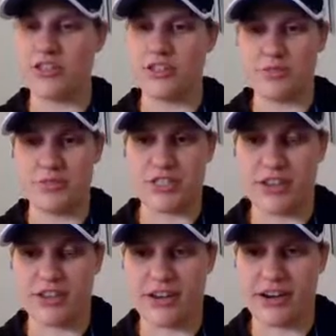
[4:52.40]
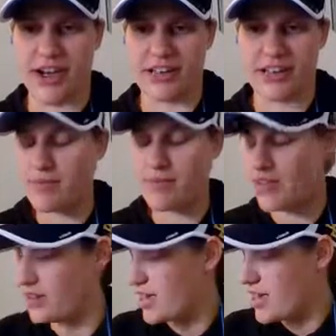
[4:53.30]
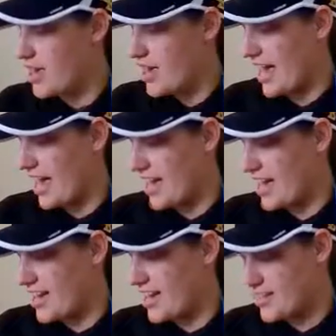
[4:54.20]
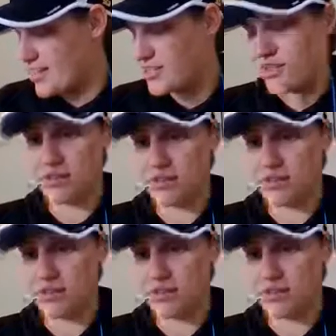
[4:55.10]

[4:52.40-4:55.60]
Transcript: Shoot Mr. Claire and I an email. And